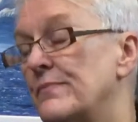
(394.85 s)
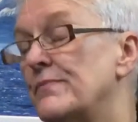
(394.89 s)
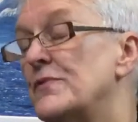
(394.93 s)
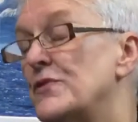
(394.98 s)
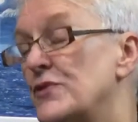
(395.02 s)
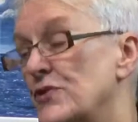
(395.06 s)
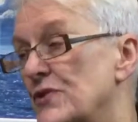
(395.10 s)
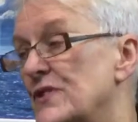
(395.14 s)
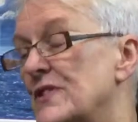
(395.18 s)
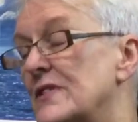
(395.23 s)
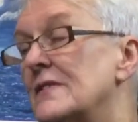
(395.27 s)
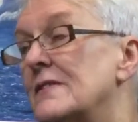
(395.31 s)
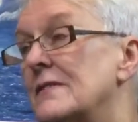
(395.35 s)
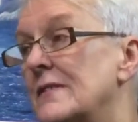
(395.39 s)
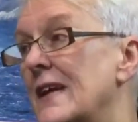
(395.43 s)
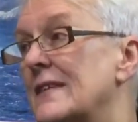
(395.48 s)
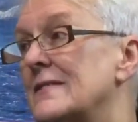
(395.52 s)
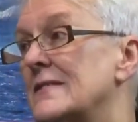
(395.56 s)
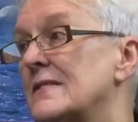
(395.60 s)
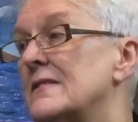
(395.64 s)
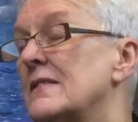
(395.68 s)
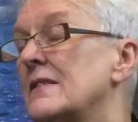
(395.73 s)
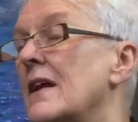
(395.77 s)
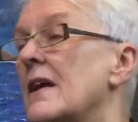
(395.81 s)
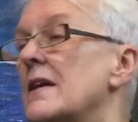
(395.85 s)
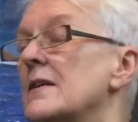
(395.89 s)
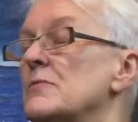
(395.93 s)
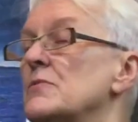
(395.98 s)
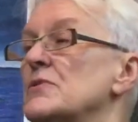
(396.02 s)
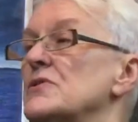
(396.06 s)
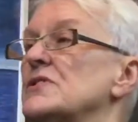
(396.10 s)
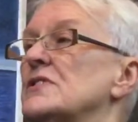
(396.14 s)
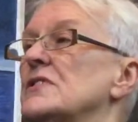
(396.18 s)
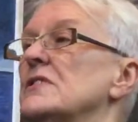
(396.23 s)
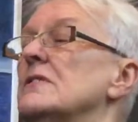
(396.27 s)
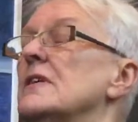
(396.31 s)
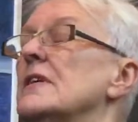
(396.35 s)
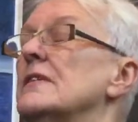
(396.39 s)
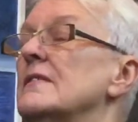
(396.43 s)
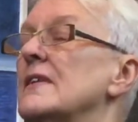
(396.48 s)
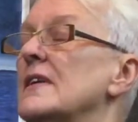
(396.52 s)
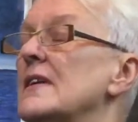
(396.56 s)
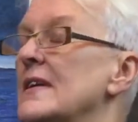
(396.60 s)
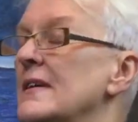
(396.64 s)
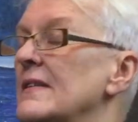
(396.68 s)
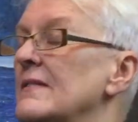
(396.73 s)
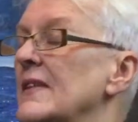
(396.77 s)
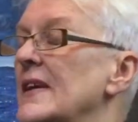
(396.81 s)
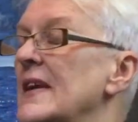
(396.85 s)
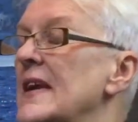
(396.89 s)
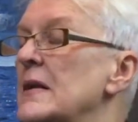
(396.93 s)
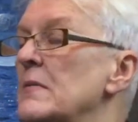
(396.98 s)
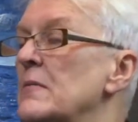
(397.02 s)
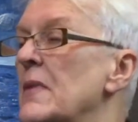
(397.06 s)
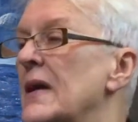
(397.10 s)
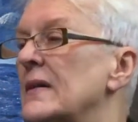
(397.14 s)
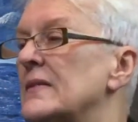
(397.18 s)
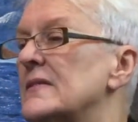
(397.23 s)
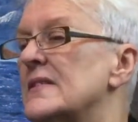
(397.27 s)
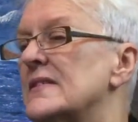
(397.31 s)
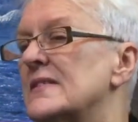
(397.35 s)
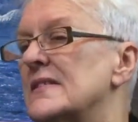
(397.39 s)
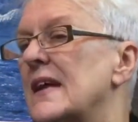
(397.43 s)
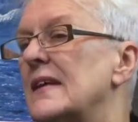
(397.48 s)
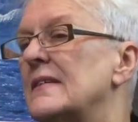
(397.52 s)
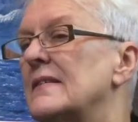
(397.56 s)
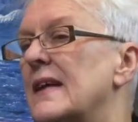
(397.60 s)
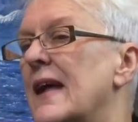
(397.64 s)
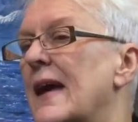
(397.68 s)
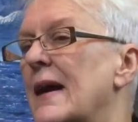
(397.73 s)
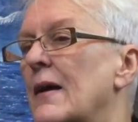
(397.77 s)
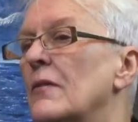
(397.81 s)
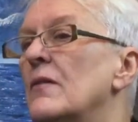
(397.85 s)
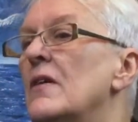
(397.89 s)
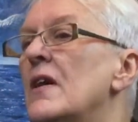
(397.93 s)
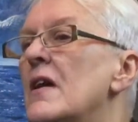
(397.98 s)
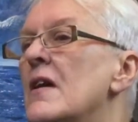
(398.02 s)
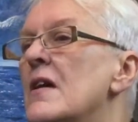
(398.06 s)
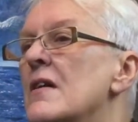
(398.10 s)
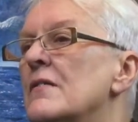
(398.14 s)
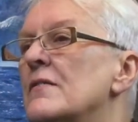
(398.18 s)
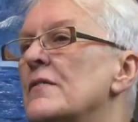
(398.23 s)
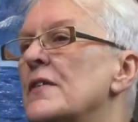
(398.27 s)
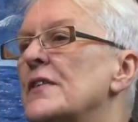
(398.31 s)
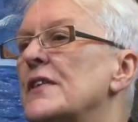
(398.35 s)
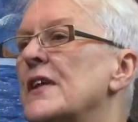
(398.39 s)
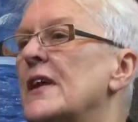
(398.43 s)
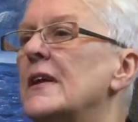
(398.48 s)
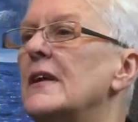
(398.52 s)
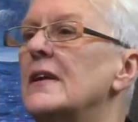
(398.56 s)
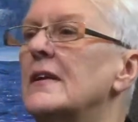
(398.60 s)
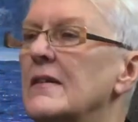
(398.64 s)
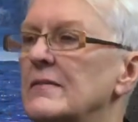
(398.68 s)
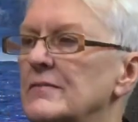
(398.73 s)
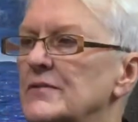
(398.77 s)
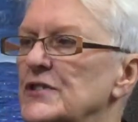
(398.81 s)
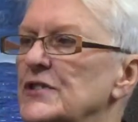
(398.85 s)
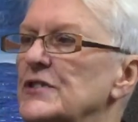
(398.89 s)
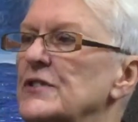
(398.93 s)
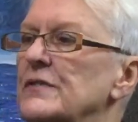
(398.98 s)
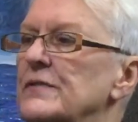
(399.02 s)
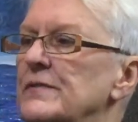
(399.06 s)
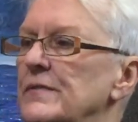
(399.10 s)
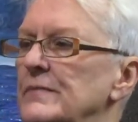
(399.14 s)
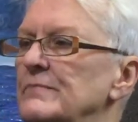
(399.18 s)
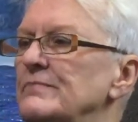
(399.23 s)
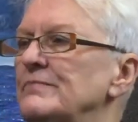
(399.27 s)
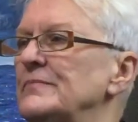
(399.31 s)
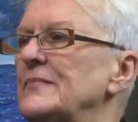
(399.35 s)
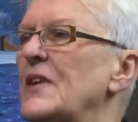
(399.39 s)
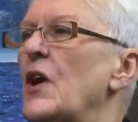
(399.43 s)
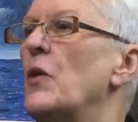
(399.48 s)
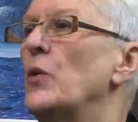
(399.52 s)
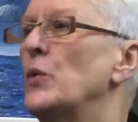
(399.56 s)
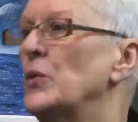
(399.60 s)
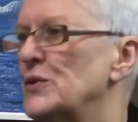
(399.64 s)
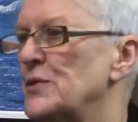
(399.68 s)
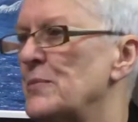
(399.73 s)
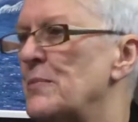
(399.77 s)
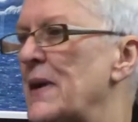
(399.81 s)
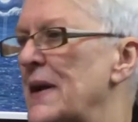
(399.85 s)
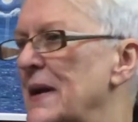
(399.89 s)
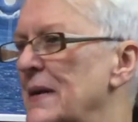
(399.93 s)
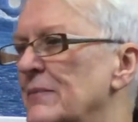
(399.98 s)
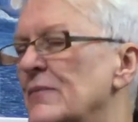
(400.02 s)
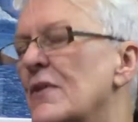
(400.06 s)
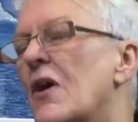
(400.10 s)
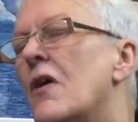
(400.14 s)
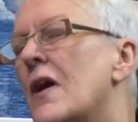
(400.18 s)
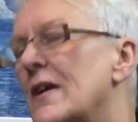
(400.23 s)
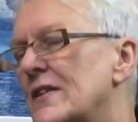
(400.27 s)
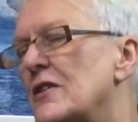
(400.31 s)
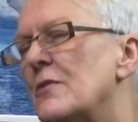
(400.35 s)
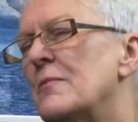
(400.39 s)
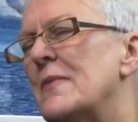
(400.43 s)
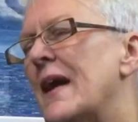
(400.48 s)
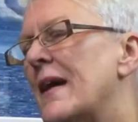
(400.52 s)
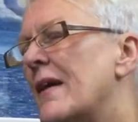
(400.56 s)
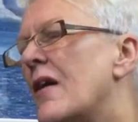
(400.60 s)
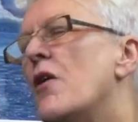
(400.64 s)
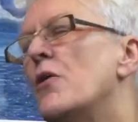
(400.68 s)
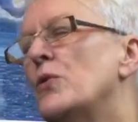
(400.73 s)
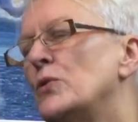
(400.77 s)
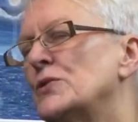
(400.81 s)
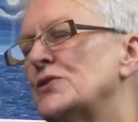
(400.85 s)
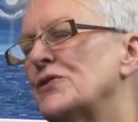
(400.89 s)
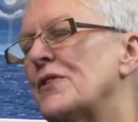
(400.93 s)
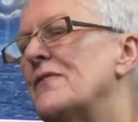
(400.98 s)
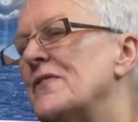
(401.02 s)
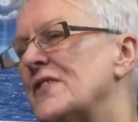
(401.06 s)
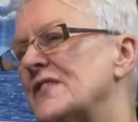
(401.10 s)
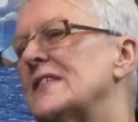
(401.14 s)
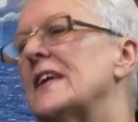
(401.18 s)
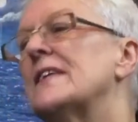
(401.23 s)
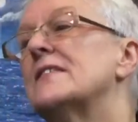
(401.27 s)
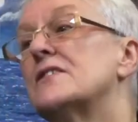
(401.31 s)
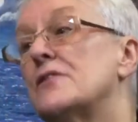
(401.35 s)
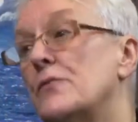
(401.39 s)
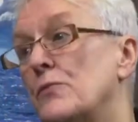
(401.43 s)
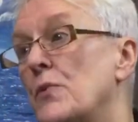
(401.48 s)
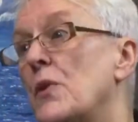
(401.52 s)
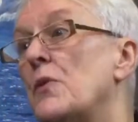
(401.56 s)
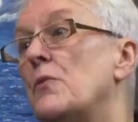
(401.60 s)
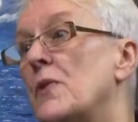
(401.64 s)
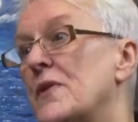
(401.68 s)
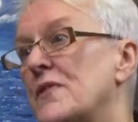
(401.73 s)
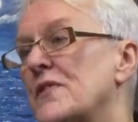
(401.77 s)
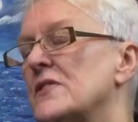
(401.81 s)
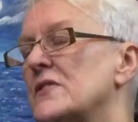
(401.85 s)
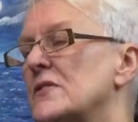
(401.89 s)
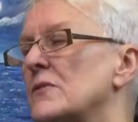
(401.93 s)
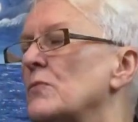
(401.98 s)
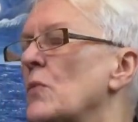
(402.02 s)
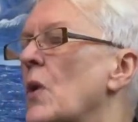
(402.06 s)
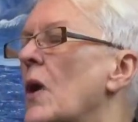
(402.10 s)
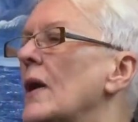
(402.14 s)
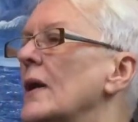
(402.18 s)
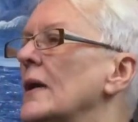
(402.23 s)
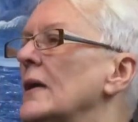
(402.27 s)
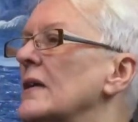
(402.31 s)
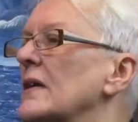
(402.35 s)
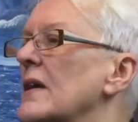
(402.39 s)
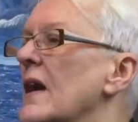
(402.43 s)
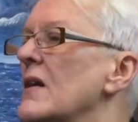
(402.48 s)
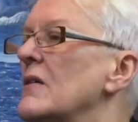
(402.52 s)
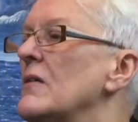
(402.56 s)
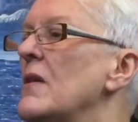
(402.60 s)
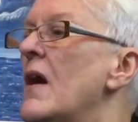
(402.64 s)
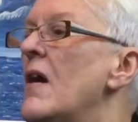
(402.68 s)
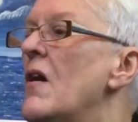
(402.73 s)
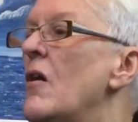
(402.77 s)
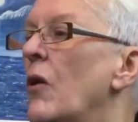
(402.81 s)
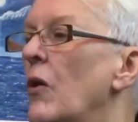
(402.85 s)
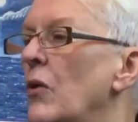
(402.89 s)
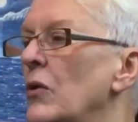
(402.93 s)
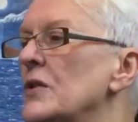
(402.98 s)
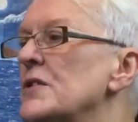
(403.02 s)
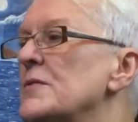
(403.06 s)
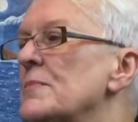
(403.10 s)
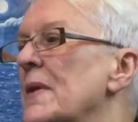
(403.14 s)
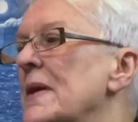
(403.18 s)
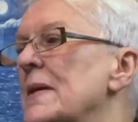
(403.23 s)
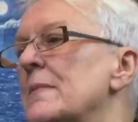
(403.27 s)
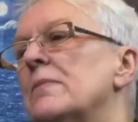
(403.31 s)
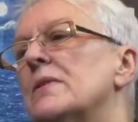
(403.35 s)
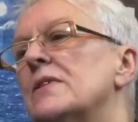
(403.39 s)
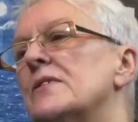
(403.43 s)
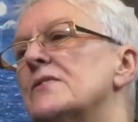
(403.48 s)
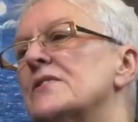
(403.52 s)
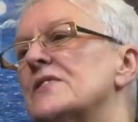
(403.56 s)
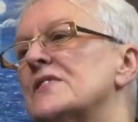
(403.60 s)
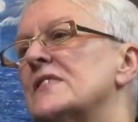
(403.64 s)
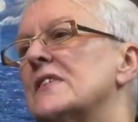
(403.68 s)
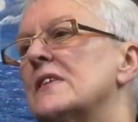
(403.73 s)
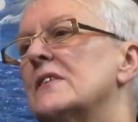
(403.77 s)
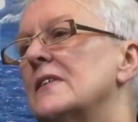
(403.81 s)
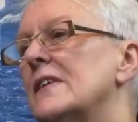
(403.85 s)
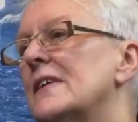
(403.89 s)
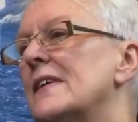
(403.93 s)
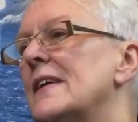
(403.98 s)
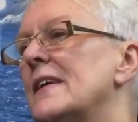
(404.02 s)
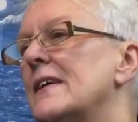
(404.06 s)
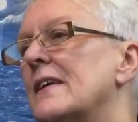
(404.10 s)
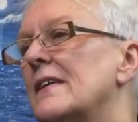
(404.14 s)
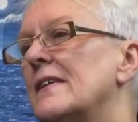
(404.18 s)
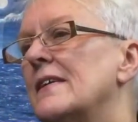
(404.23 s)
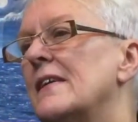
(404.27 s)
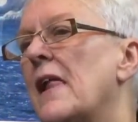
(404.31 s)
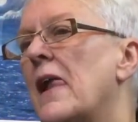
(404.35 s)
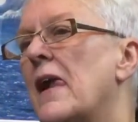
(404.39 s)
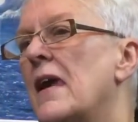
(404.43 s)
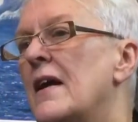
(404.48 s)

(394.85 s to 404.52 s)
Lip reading: just yesterday was doing the email to send out for the sort of older people, I don't mean older in the sense of were with us a while ago, all the people who are still here,